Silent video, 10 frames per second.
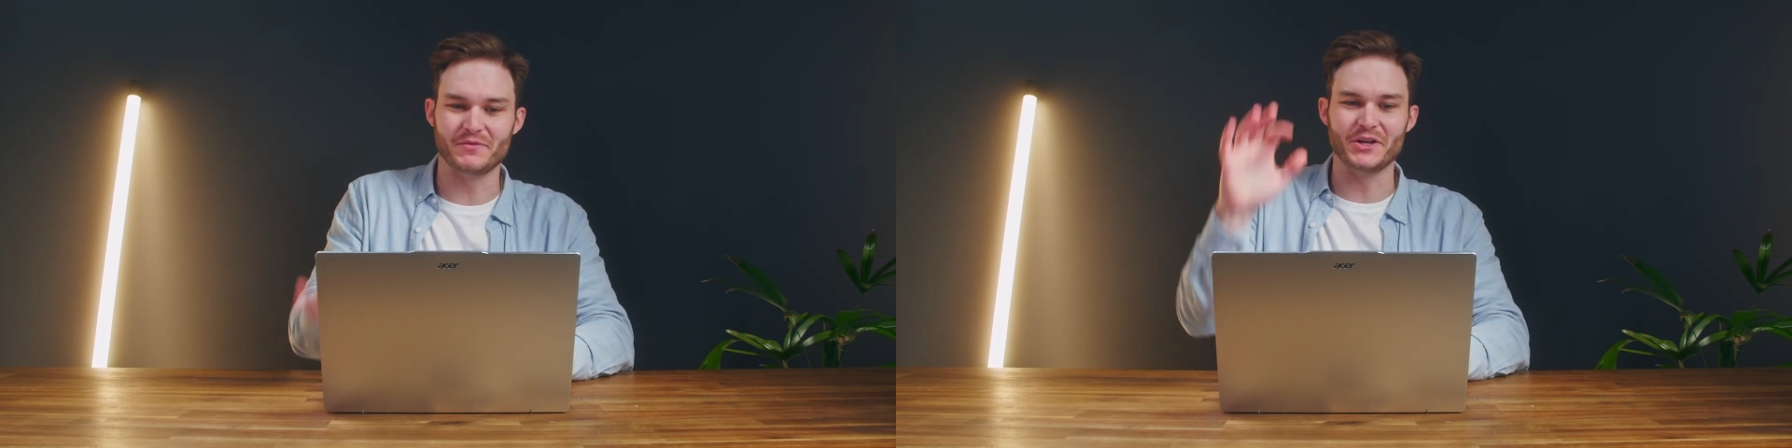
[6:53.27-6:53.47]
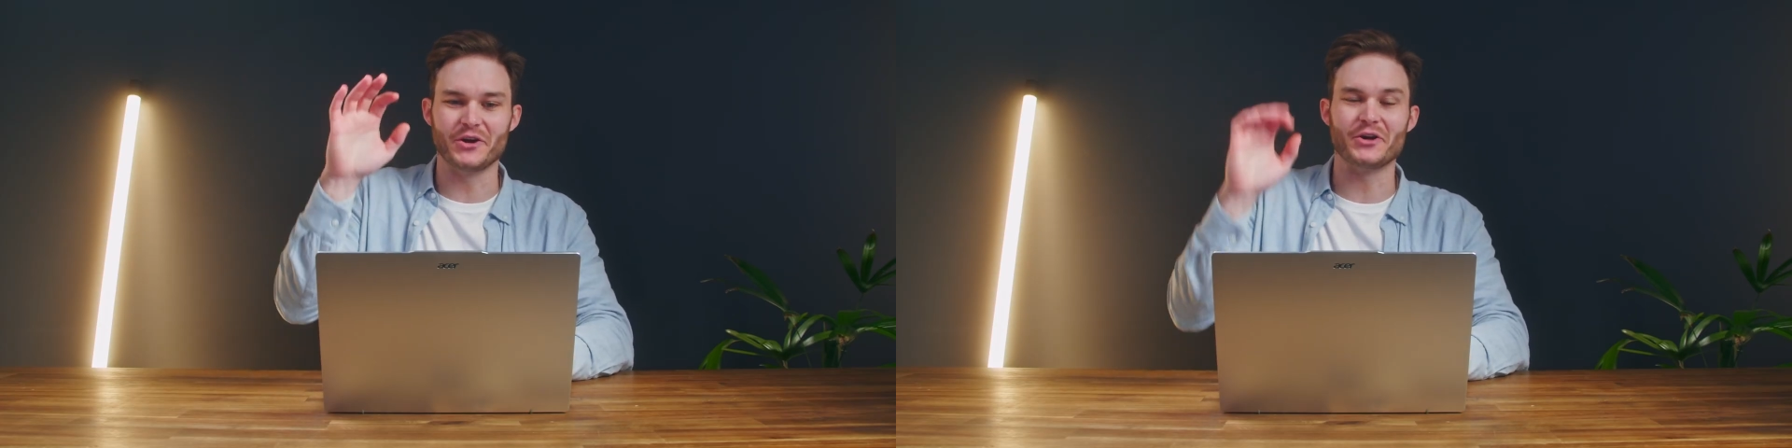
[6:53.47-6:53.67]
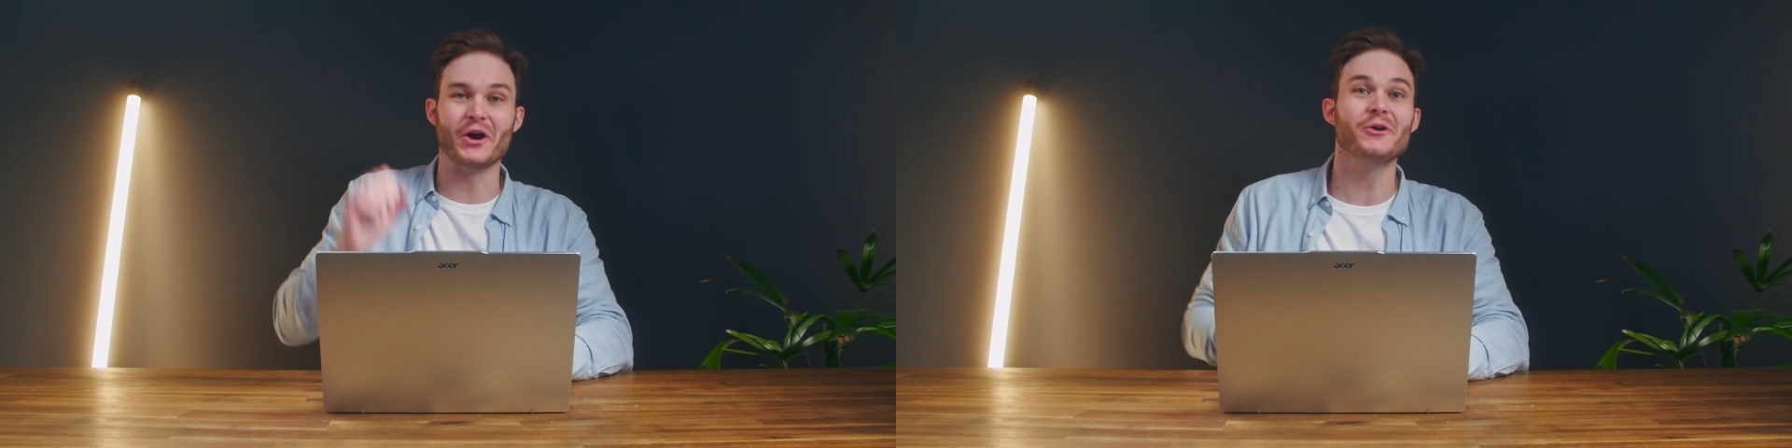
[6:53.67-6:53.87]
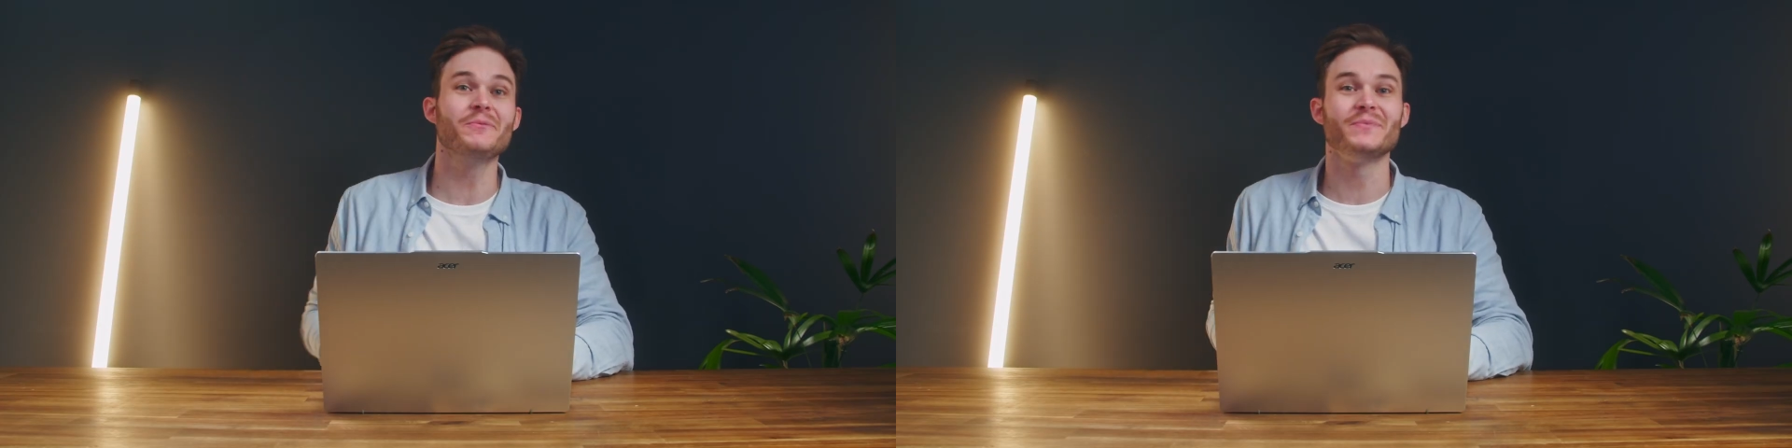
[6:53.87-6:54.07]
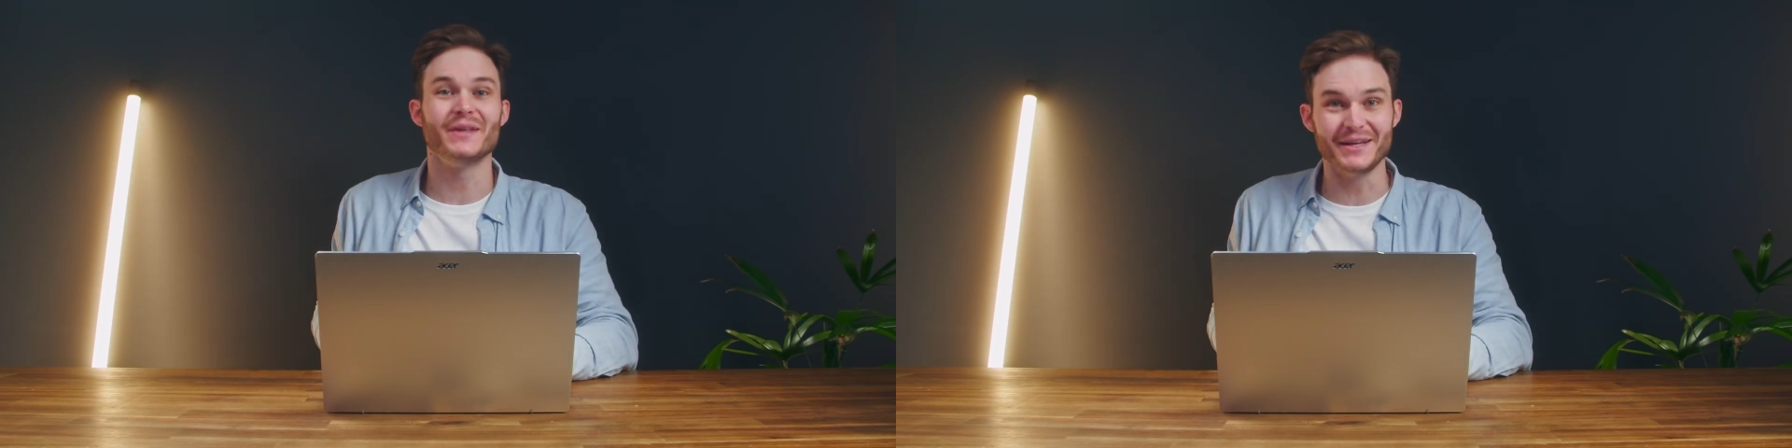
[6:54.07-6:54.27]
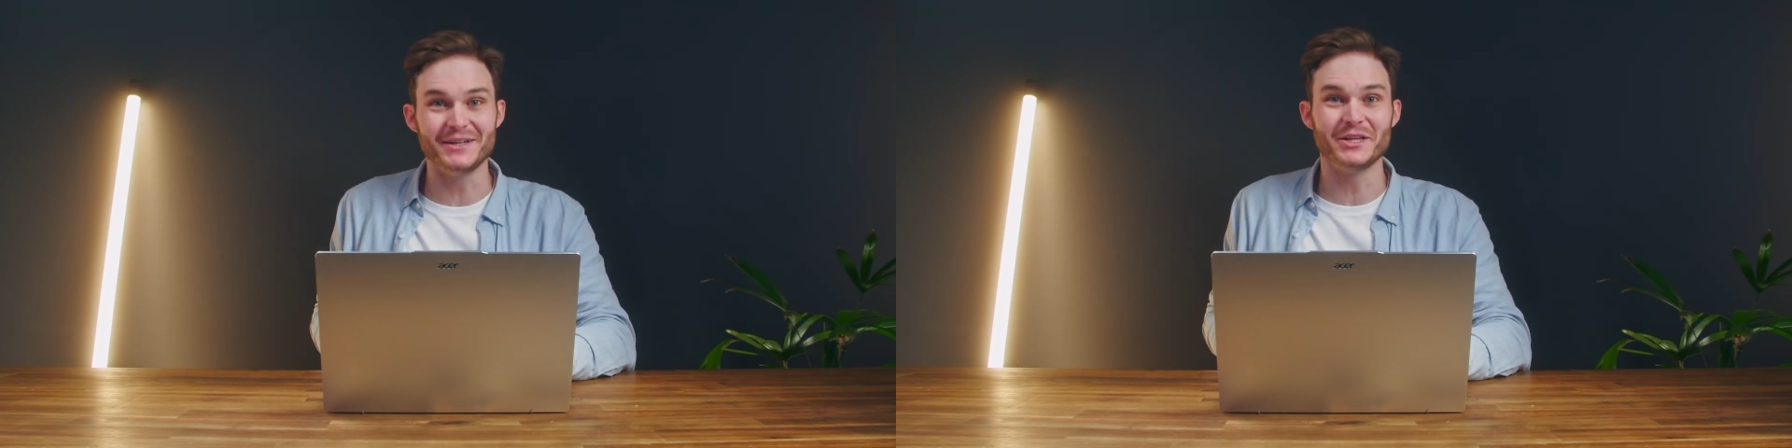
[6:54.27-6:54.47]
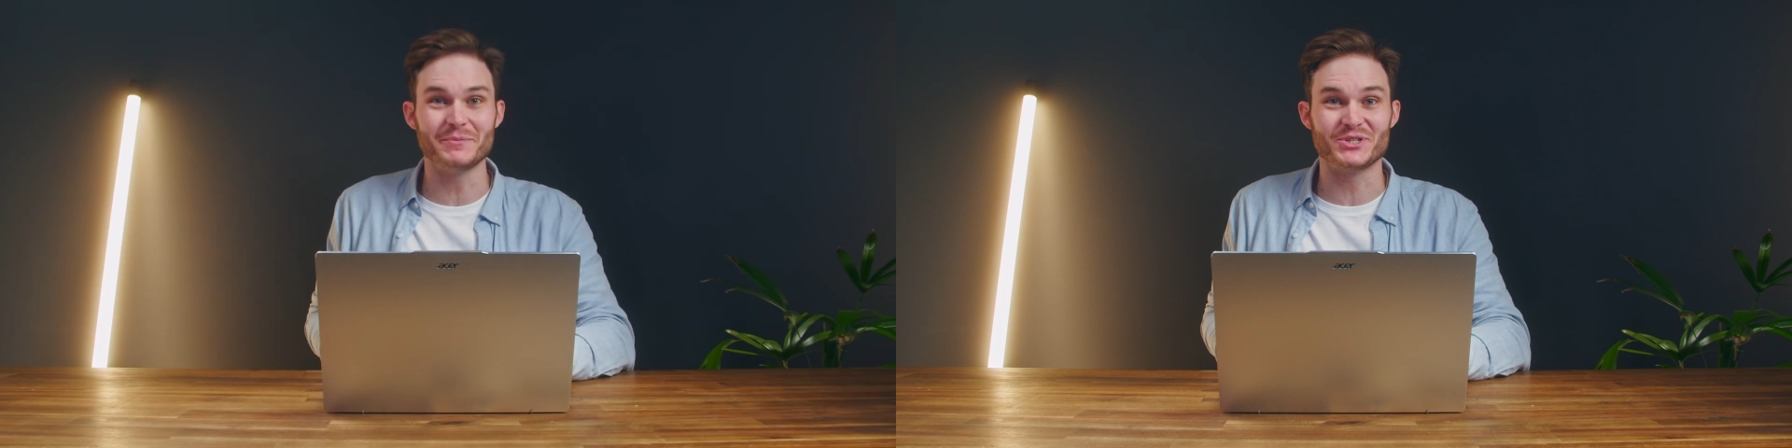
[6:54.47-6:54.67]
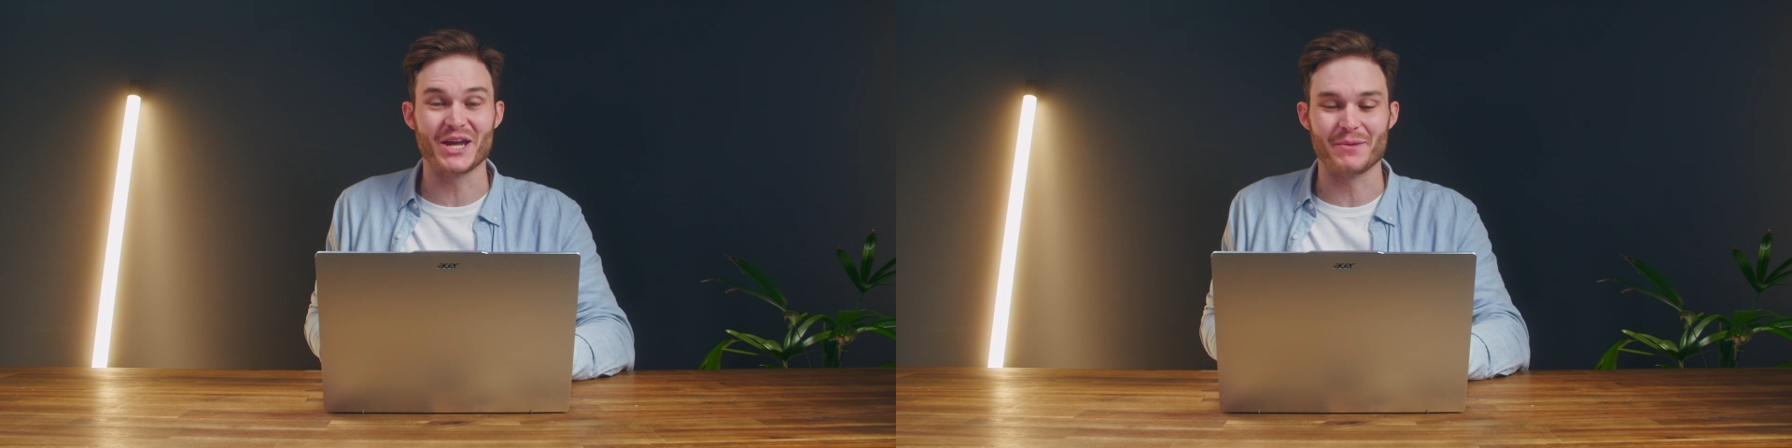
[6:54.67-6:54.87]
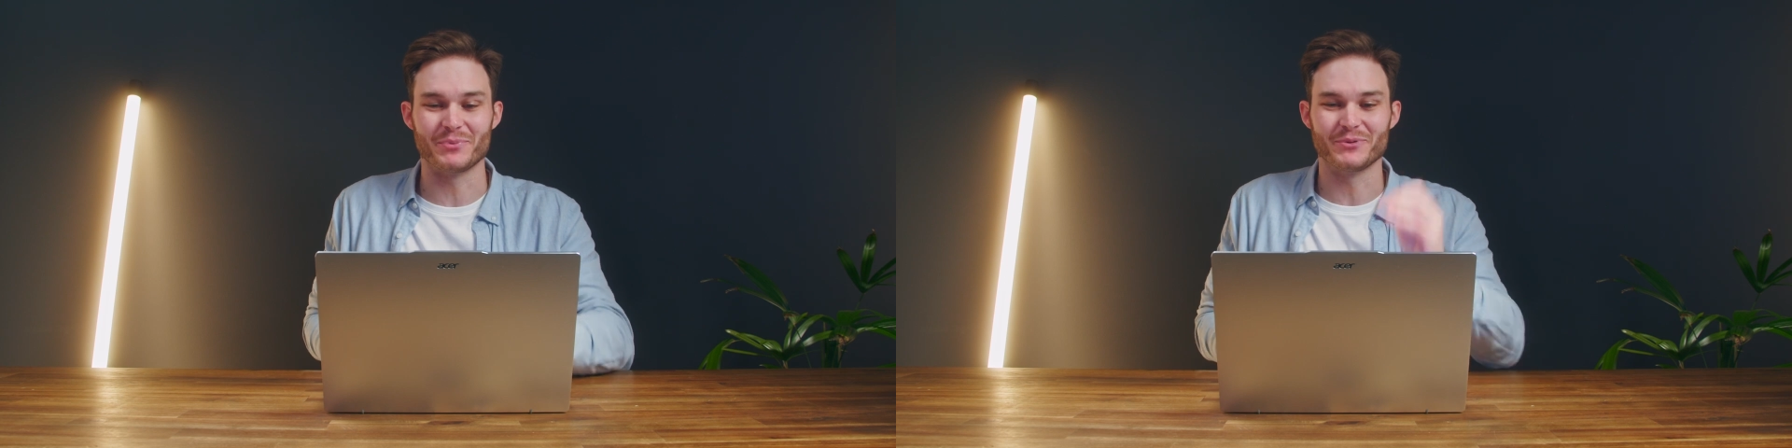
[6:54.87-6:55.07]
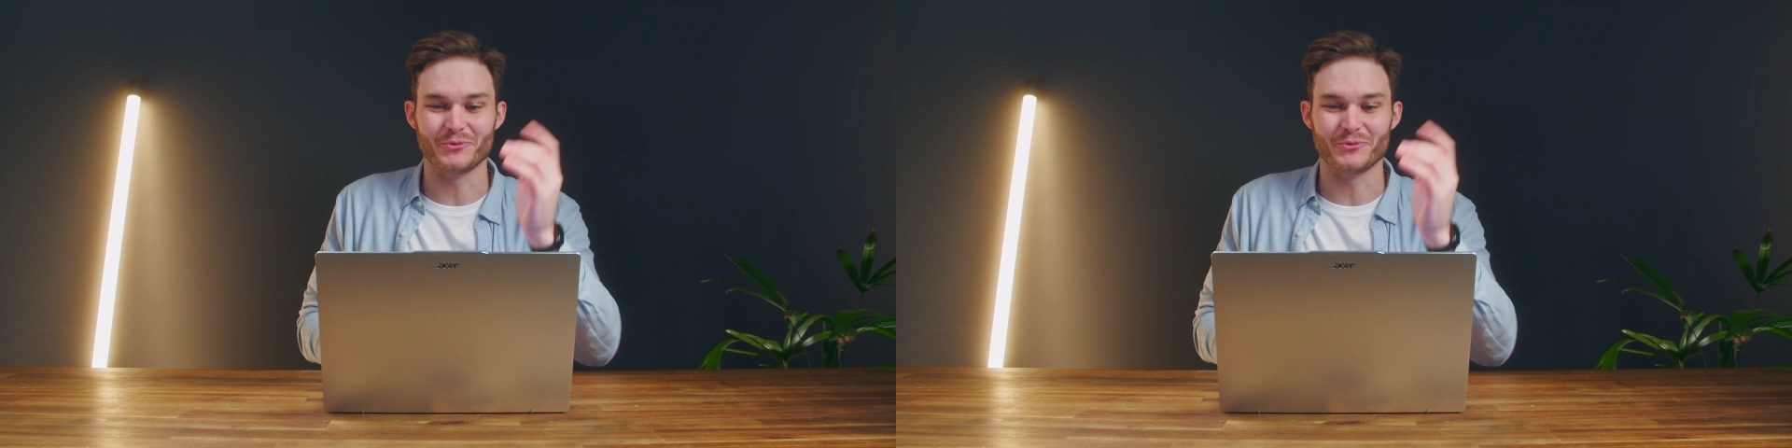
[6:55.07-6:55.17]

video go in Clipchamp?